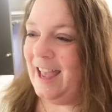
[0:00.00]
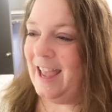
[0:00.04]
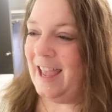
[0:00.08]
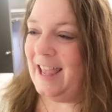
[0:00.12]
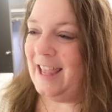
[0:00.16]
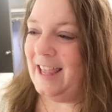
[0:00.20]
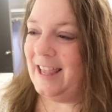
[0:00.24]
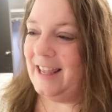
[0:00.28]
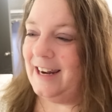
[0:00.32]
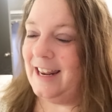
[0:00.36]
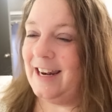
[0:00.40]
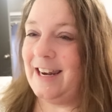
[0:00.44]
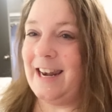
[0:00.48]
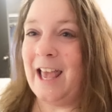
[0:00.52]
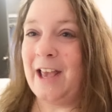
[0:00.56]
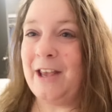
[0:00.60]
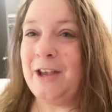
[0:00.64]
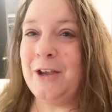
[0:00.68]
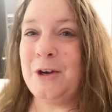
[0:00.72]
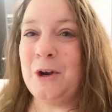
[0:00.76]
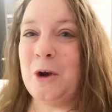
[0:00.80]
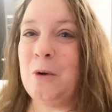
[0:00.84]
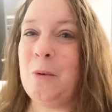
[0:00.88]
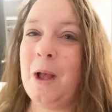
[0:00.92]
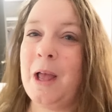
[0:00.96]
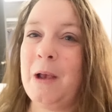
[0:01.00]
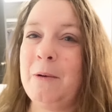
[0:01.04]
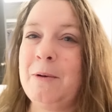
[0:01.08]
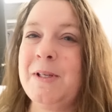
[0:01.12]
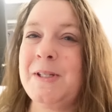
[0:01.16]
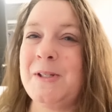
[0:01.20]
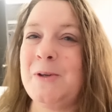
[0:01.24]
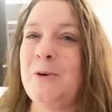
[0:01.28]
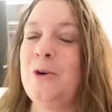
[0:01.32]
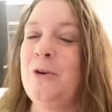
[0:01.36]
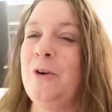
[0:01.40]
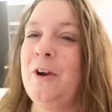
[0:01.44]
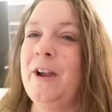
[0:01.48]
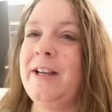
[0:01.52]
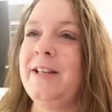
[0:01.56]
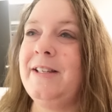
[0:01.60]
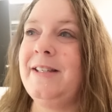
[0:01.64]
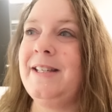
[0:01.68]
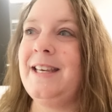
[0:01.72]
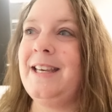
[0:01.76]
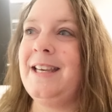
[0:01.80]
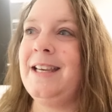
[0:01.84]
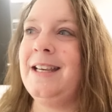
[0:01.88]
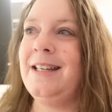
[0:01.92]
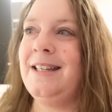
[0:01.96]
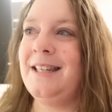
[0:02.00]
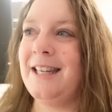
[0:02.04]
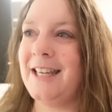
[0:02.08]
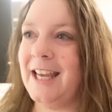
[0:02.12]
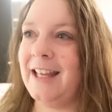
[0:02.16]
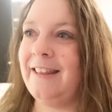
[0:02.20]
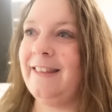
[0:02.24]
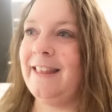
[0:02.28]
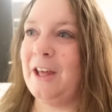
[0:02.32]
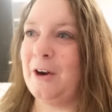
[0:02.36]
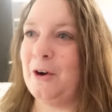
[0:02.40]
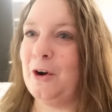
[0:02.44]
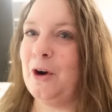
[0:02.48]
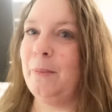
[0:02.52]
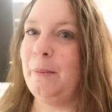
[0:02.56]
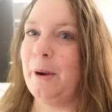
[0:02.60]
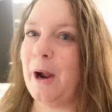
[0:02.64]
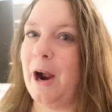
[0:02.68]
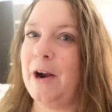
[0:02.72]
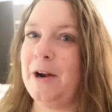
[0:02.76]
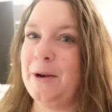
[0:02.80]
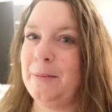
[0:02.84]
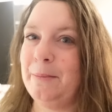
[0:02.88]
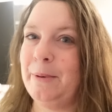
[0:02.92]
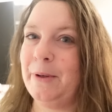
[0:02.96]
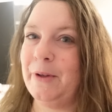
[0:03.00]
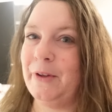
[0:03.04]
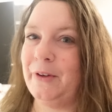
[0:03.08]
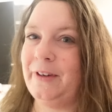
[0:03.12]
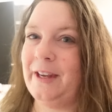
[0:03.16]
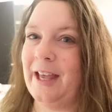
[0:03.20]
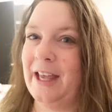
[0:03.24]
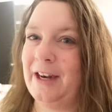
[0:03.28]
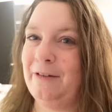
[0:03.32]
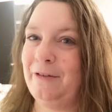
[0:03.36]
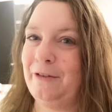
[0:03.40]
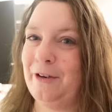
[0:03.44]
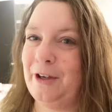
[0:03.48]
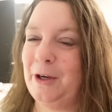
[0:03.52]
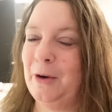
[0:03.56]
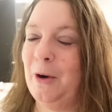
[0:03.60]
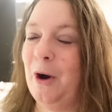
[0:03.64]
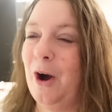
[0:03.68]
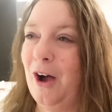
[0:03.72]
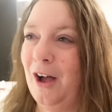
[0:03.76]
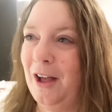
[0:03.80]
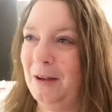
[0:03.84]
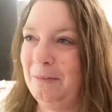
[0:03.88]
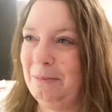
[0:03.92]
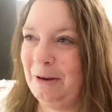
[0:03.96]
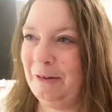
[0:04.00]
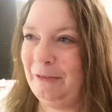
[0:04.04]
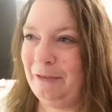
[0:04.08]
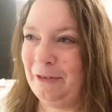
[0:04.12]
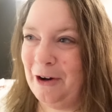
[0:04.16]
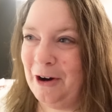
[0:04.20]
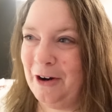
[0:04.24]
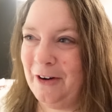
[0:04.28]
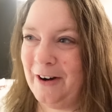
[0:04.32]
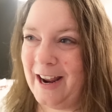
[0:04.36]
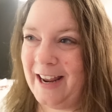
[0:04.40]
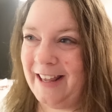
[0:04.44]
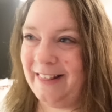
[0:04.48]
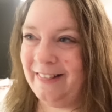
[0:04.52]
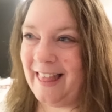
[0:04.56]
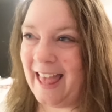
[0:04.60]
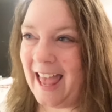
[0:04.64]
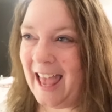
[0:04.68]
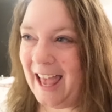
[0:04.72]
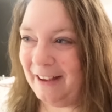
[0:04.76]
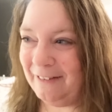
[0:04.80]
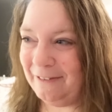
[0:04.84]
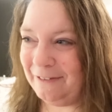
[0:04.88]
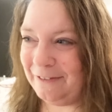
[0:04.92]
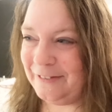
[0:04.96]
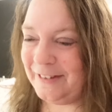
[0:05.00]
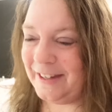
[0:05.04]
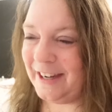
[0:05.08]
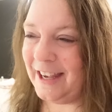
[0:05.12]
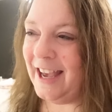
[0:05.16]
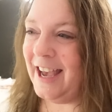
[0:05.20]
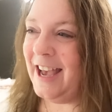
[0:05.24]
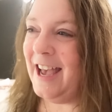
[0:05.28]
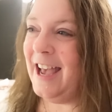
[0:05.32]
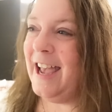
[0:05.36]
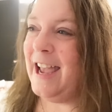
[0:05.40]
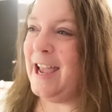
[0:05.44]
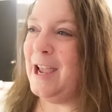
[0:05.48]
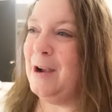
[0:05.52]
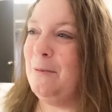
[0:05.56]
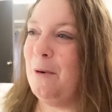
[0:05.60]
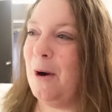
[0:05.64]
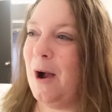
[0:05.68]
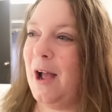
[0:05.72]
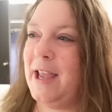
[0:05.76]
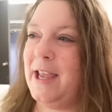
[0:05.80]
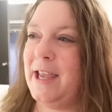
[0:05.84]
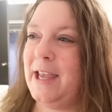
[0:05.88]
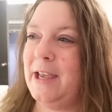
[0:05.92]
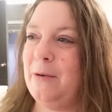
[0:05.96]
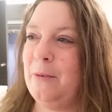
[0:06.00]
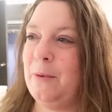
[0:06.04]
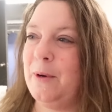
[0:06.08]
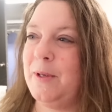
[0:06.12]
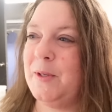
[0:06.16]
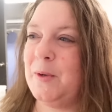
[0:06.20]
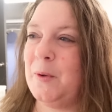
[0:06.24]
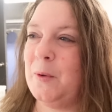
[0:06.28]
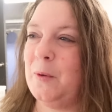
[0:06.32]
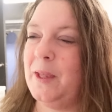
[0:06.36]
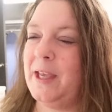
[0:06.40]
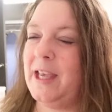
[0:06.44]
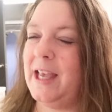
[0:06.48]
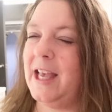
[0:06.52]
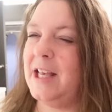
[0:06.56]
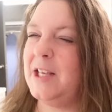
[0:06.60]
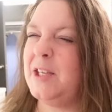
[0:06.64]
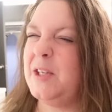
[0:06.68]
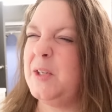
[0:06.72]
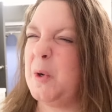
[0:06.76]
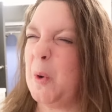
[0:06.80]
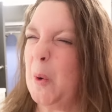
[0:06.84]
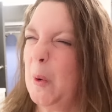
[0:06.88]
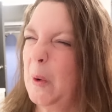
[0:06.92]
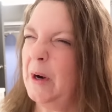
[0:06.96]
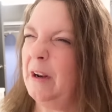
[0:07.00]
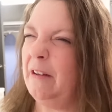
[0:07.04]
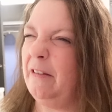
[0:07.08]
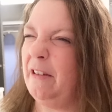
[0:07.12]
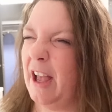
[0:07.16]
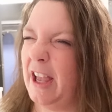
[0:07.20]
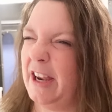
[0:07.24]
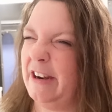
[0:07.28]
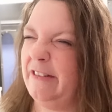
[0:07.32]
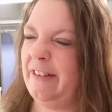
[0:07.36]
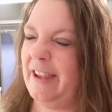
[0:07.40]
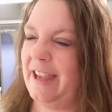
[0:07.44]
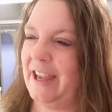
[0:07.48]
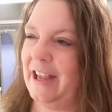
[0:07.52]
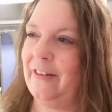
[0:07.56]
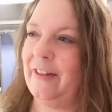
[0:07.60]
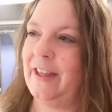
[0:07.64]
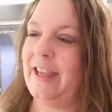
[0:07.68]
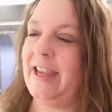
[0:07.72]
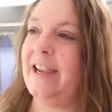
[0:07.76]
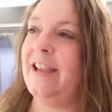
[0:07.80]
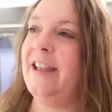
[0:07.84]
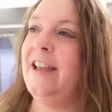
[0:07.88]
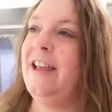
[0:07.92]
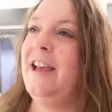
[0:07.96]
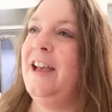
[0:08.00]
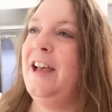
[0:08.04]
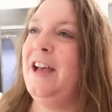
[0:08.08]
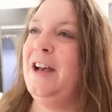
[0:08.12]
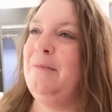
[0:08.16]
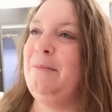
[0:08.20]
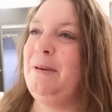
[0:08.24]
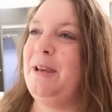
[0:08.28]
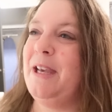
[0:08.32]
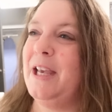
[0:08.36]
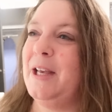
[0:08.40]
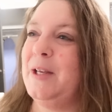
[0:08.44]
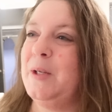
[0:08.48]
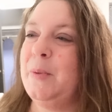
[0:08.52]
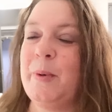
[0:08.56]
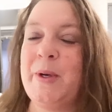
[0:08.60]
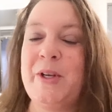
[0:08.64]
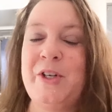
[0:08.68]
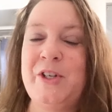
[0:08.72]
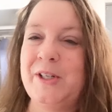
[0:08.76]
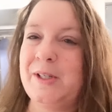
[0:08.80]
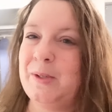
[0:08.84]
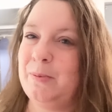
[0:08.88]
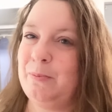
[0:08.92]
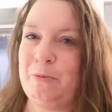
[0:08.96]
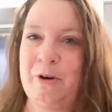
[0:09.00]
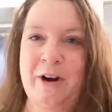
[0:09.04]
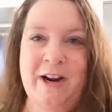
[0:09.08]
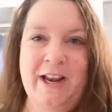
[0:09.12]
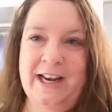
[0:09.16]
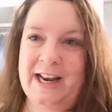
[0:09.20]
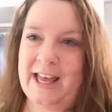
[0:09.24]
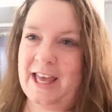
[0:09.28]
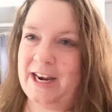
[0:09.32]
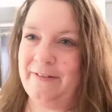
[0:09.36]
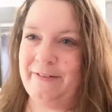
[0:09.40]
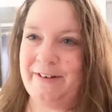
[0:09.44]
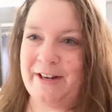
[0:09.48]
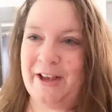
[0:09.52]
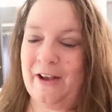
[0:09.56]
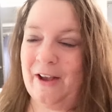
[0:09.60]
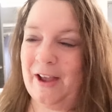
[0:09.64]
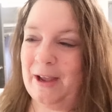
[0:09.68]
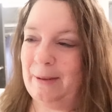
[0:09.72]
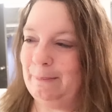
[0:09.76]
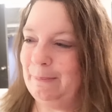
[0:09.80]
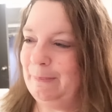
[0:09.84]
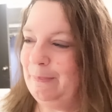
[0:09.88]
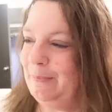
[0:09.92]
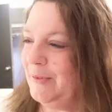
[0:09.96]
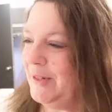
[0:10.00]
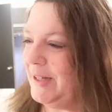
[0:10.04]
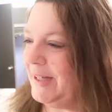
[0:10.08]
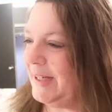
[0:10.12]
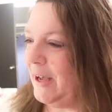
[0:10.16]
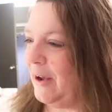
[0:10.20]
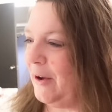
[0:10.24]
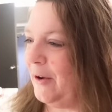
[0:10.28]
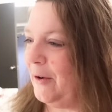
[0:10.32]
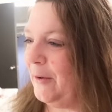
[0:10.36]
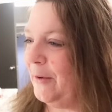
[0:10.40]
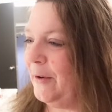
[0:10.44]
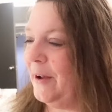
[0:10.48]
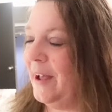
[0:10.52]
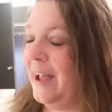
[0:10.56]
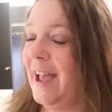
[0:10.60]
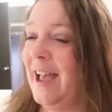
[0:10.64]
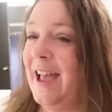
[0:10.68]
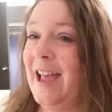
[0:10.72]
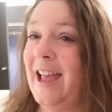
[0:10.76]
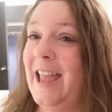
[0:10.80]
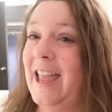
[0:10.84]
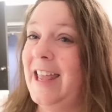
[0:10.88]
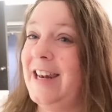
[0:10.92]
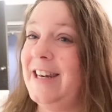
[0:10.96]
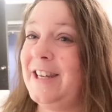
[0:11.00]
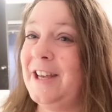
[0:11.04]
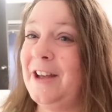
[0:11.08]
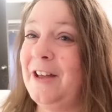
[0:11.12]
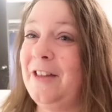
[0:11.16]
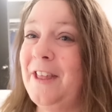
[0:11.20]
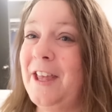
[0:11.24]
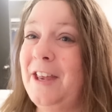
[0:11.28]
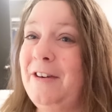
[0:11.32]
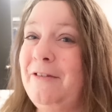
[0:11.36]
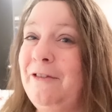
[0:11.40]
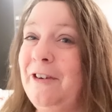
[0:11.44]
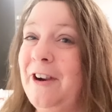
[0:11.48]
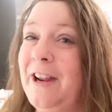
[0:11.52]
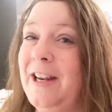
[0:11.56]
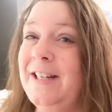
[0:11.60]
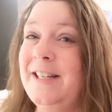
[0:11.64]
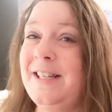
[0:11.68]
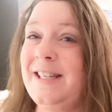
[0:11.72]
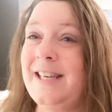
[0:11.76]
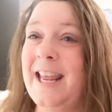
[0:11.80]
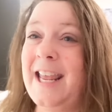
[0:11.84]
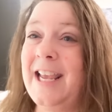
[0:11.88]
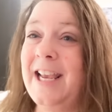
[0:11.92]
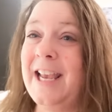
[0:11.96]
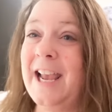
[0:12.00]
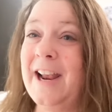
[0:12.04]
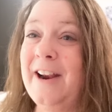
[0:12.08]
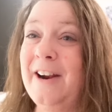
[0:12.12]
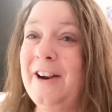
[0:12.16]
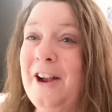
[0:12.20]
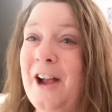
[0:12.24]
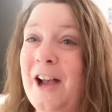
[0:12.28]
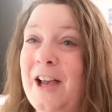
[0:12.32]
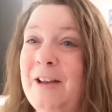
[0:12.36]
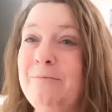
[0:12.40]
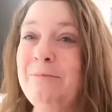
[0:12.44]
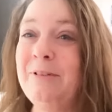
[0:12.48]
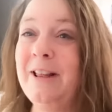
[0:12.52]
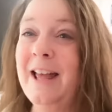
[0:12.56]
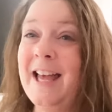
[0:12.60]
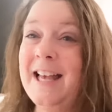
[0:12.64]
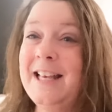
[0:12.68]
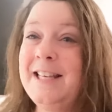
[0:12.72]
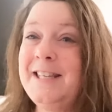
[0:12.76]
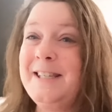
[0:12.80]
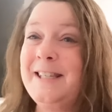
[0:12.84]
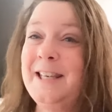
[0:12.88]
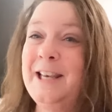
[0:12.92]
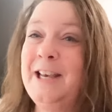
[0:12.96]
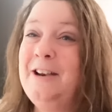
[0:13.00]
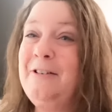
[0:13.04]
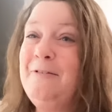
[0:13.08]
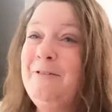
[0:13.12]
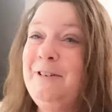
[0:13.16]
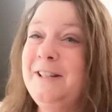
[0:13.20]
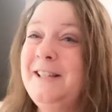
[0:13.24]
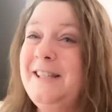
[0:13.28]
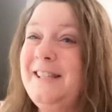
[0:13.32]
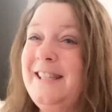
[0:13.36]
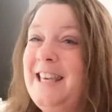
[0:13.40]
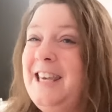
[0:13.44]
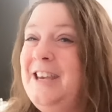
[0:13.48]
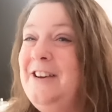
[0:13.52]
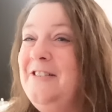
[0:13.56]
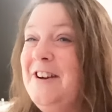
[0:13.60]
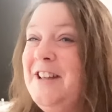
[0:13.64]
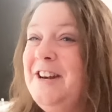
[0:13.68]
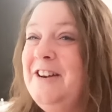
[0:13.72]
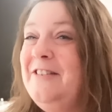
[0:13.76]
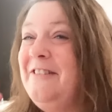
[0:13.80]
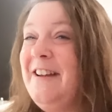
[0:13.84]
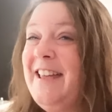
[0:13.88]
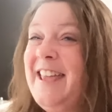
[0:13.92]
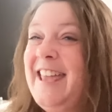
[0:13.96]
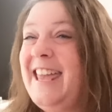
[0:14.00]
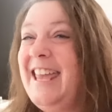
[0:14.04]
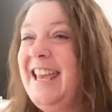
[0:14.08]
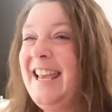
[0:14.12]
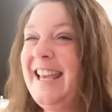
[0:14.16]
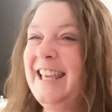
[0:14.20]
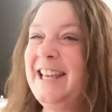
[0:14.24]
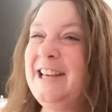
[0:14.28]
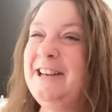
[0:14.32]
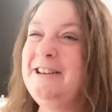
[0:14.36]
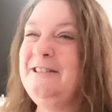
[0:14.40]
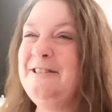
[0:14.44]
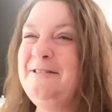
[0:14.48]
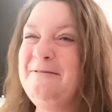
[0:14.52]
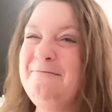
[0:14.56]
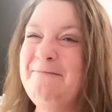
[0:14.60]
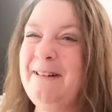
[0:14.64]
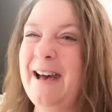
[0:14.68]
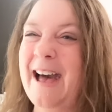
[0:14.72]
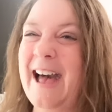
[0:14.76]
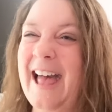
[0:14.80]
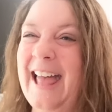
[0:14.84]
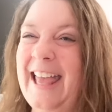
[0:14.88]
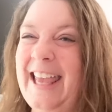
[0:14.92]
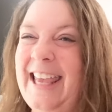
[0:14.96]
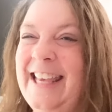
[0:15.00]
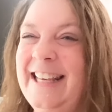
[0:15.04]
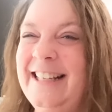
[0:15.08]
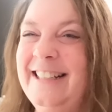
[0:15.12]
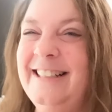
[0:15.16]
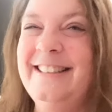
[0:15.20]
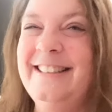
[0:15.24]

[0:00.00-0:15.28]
And now you know why I was so crazy to get that herb garden build done for you all before I left, and why it was only a sort of unveiling, because we just ran out of time. So until then, friends, take care. God bless. We'll see you in a week. Bye.